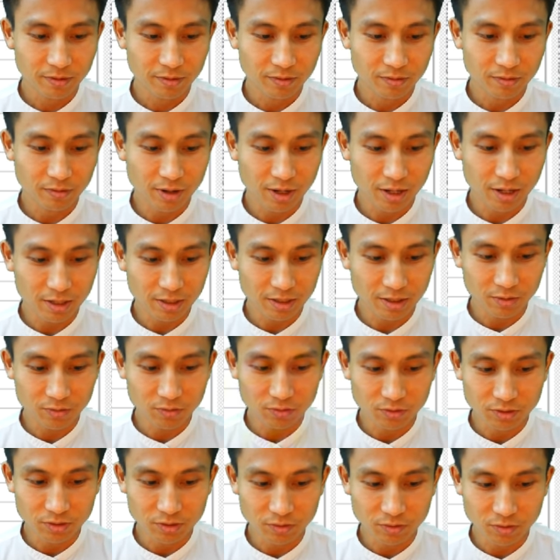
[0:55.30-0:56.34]
right,
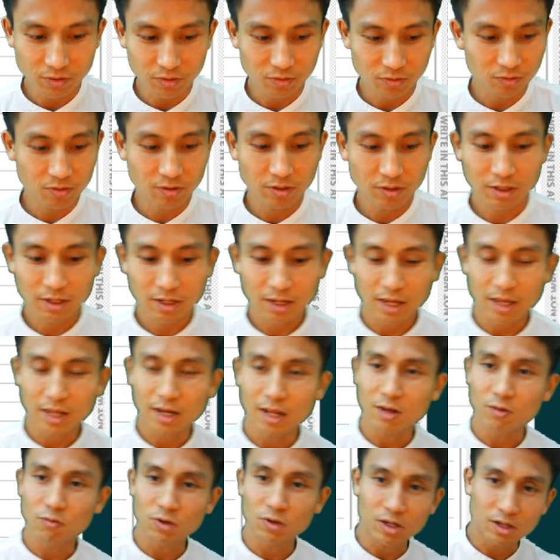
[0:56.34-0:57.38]
equals 0. And
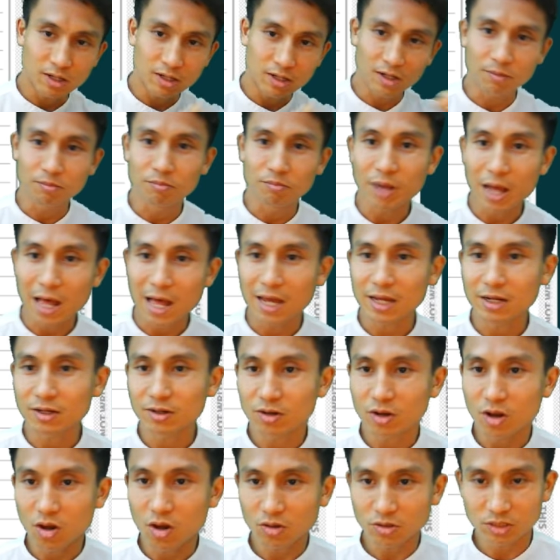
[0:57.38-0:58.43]
then we're going to combine the
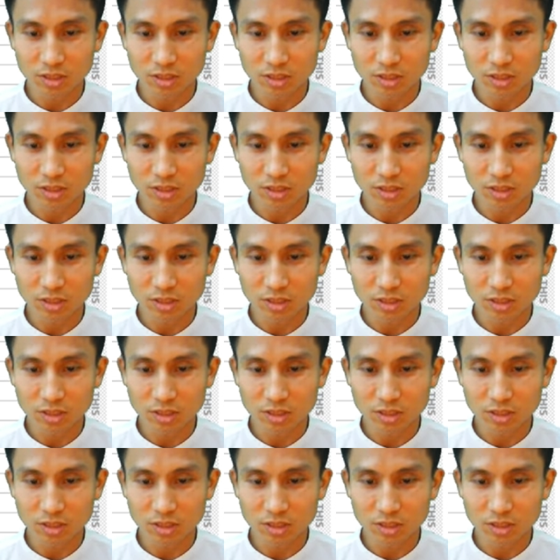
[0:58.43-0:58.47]
log